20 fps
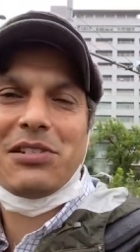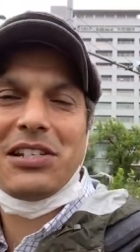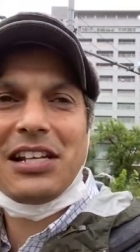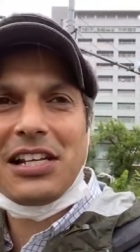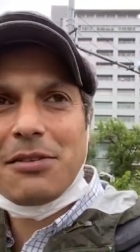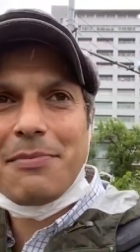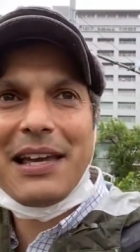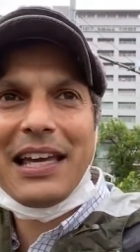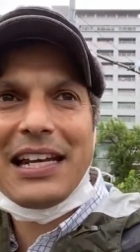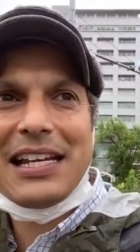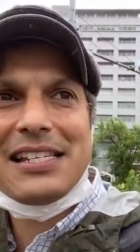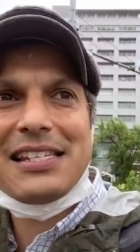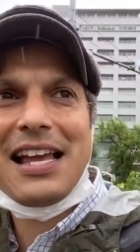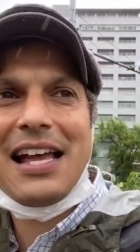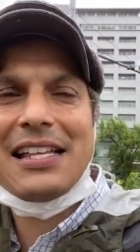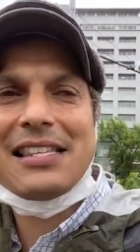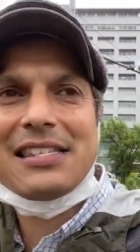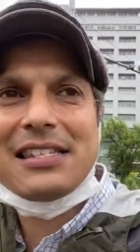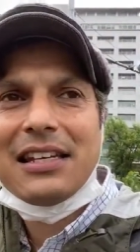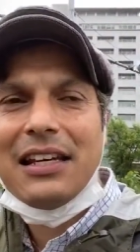It doesn't make any
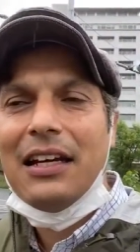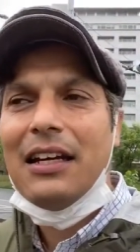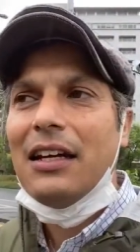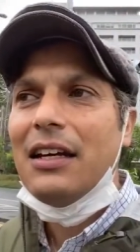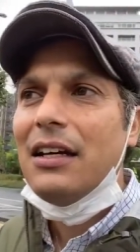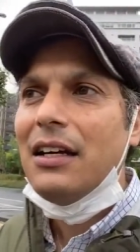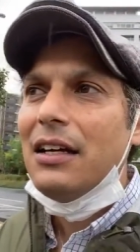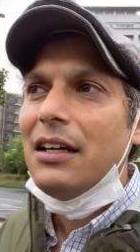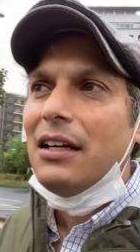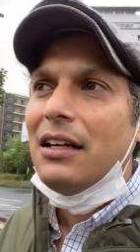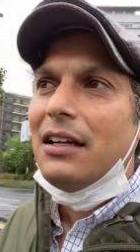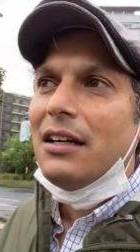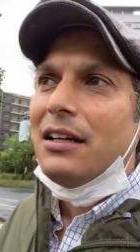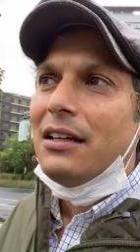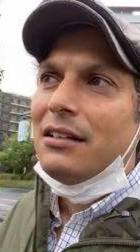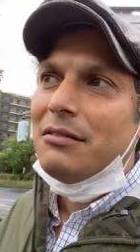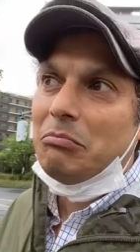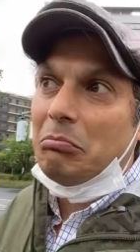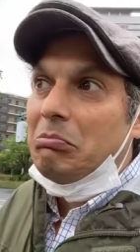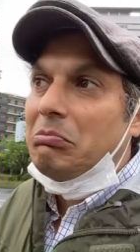sense.
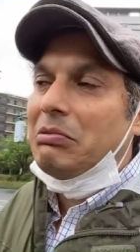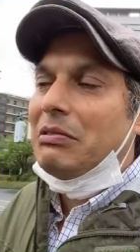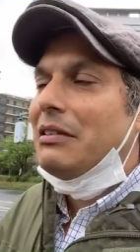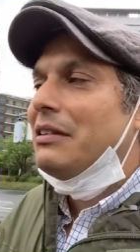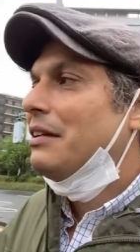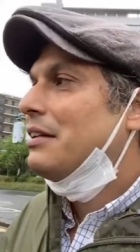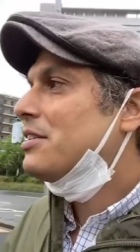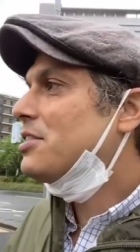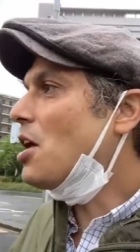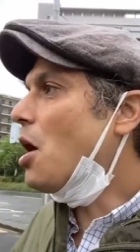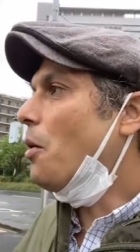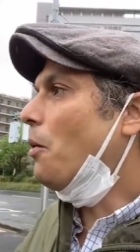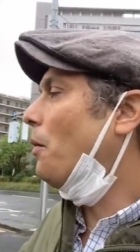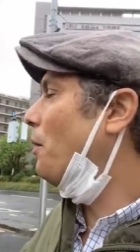So